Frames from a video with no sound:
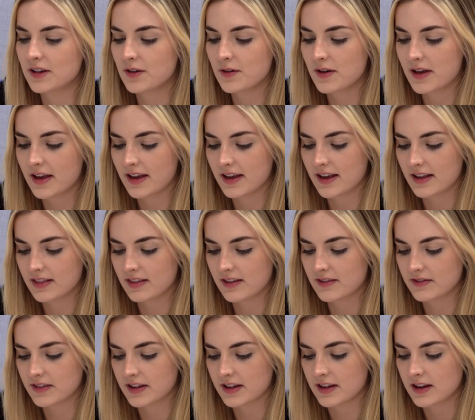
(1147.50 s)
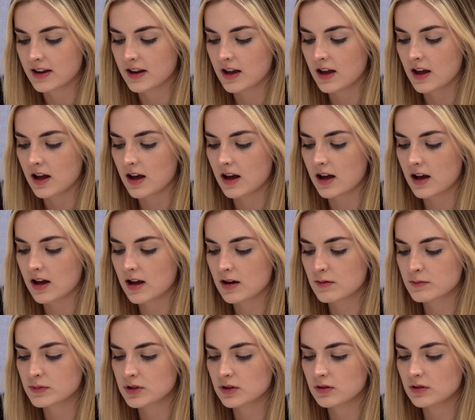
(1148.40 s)
Okay. I love it.
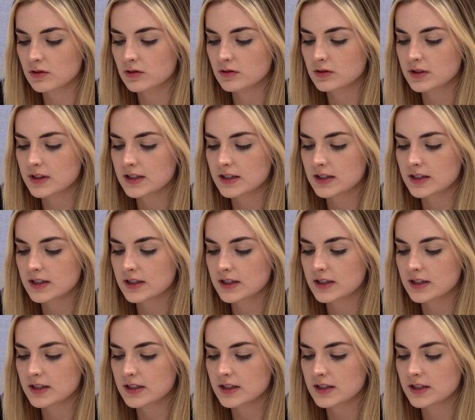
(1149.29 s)
So